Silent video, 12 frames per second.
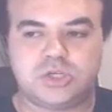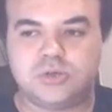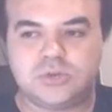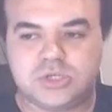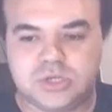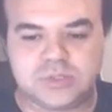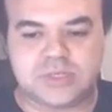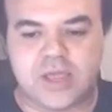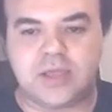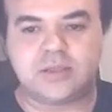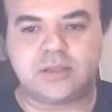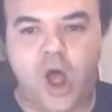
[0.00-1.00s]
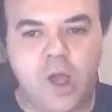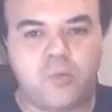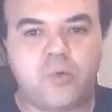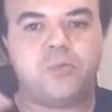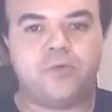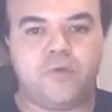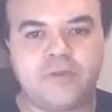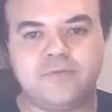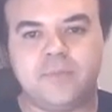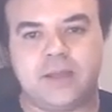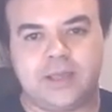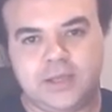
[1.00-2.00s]
She was saying that I want to provide
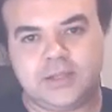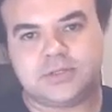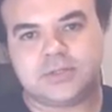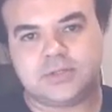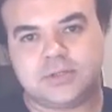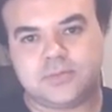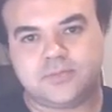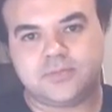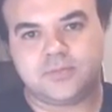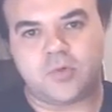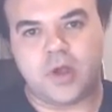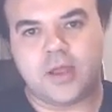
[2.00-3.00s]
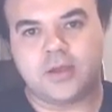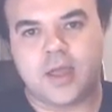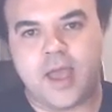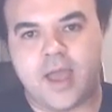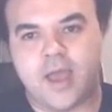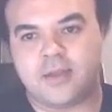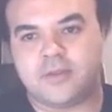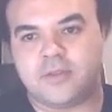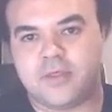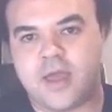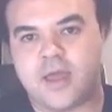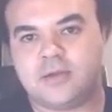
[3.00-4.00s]
for my kids, right? And
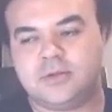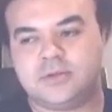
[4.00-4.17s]
then